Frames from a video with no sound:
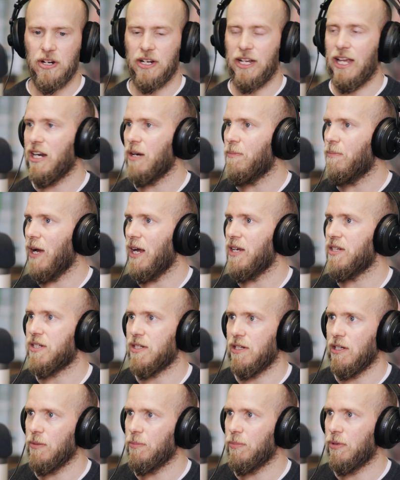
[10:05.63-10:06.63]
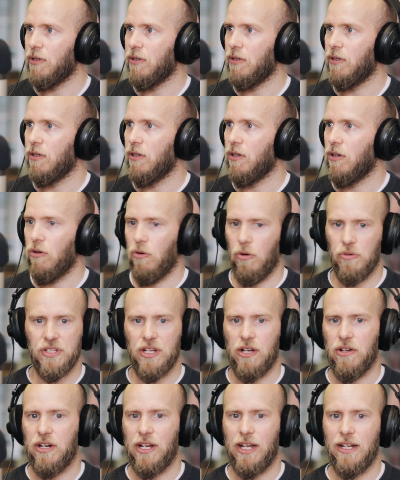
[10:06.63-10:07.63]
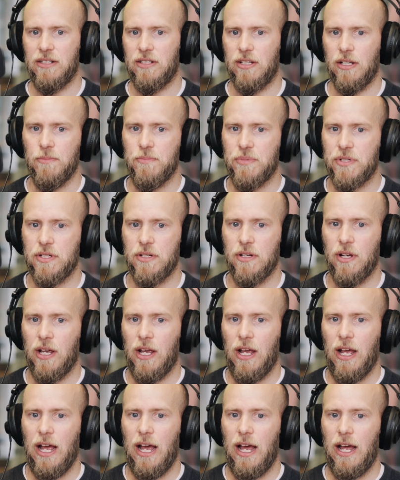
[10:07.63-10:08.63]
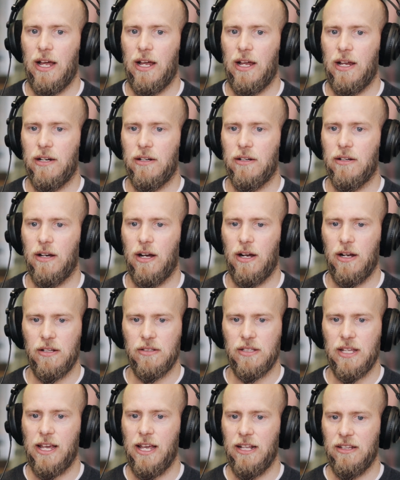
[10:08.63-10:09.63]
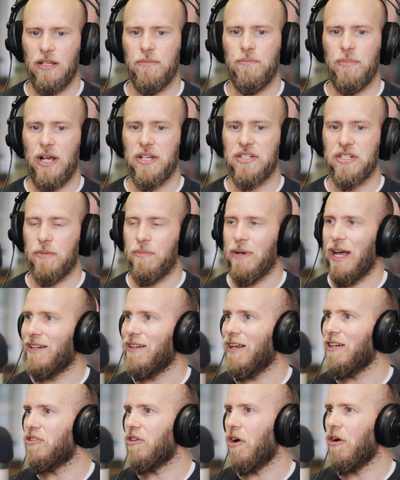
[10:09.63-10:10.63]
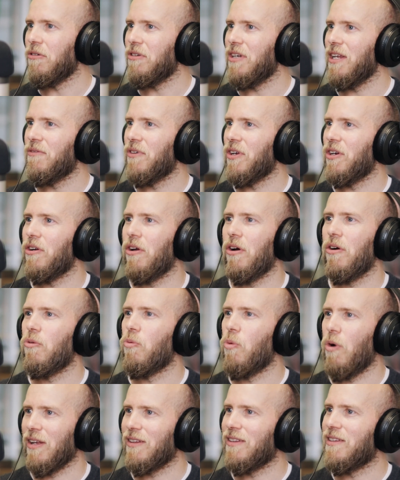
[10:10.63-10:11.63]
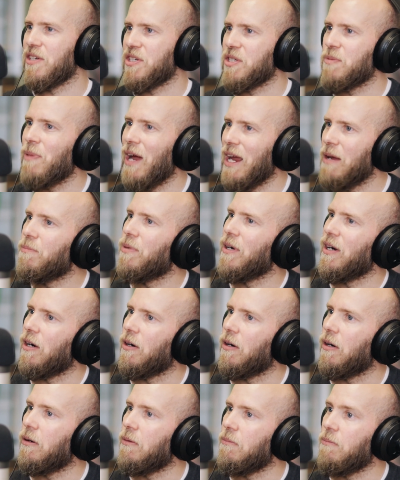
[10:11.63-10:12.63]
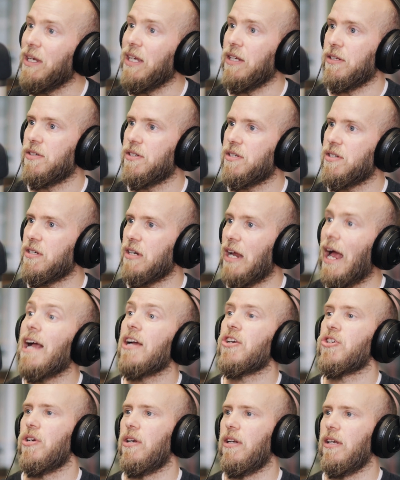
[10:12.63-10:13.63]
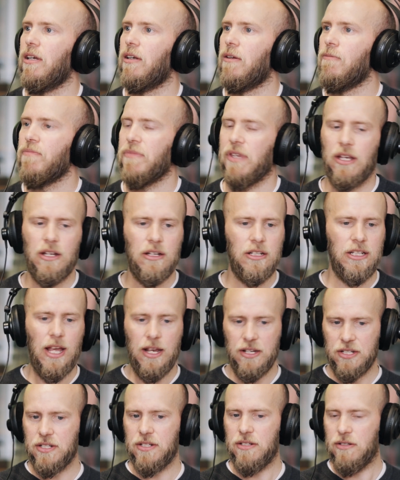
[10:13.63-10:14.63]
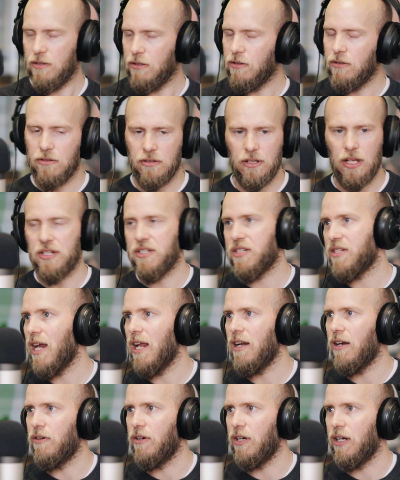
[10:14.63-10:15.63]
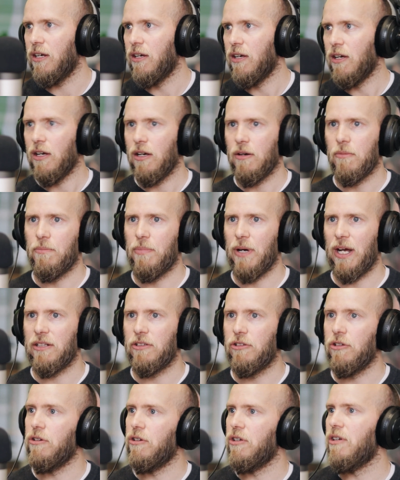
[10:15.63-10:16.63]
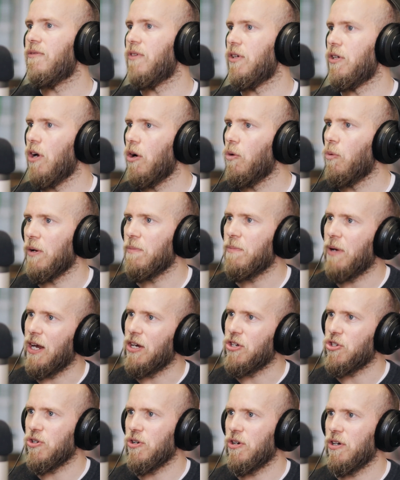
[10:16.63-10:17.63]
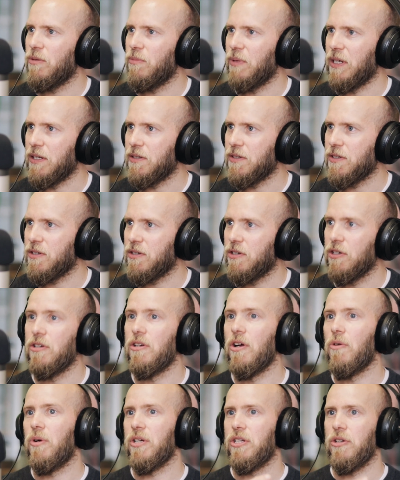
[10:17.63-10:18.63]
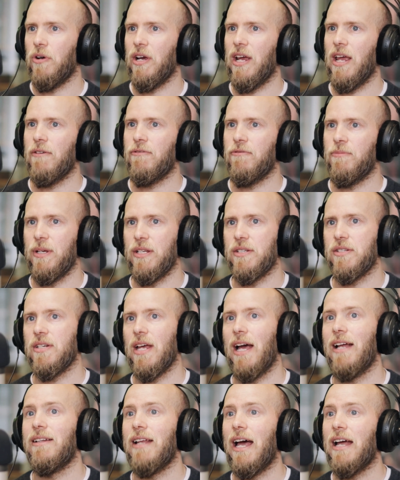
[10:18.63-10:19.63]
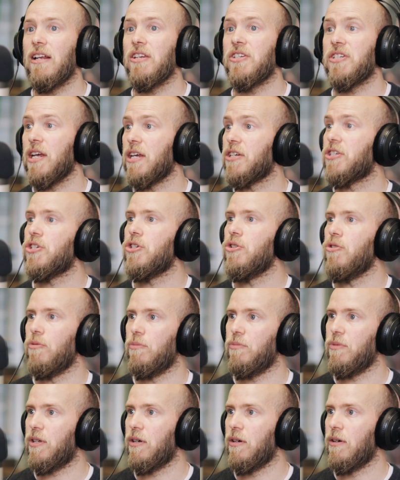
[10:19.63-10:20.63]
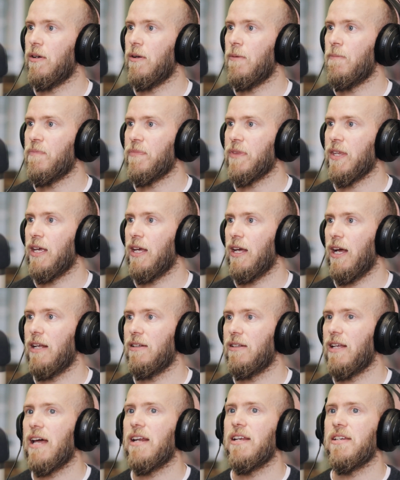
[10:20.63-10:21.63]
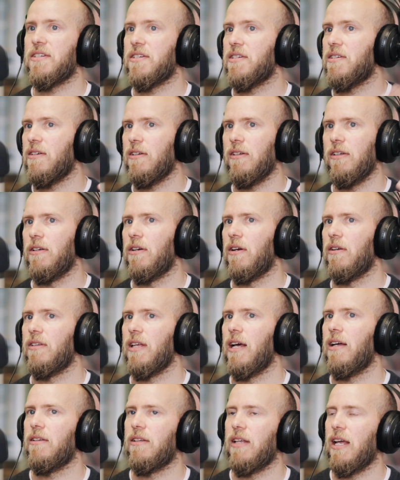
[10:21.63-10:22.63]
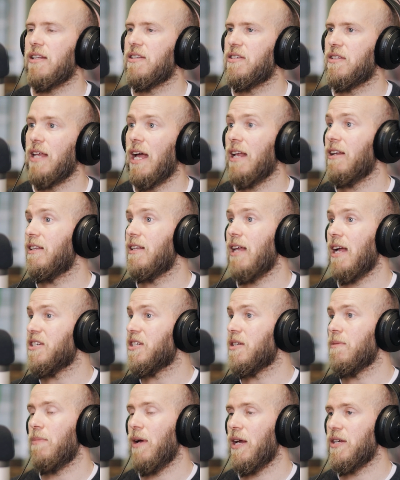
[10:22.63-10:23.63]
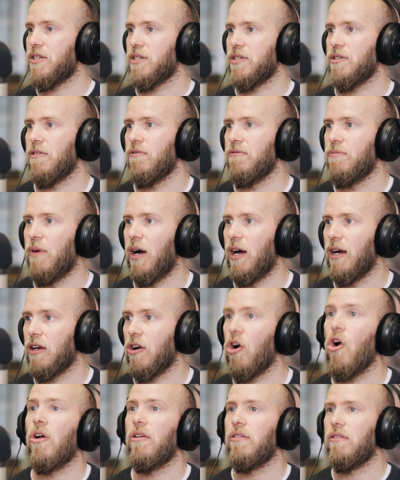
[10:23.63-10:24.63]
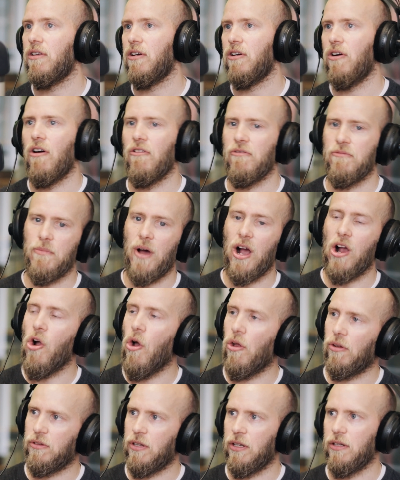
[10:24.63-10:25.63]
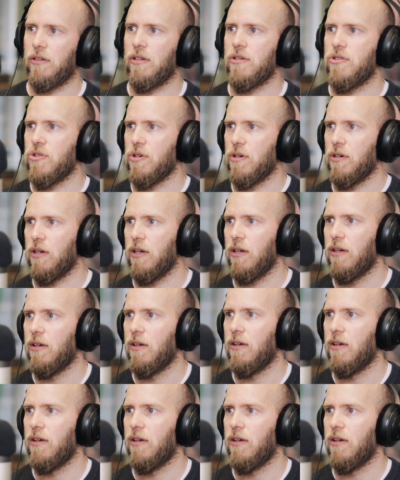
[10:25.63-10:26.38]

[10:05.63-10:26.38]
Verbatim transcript: going to get a pay slip or they're going to get tips and uh, they get their pay slip and they don't even know what this paper means hmm. actually. Yes, there's salary, but do you even know what pay as you earn means? Do you know yeah. what your F means? And that is assumed. And that is, you know, that, that, that that's the basis of my con- of my content journey.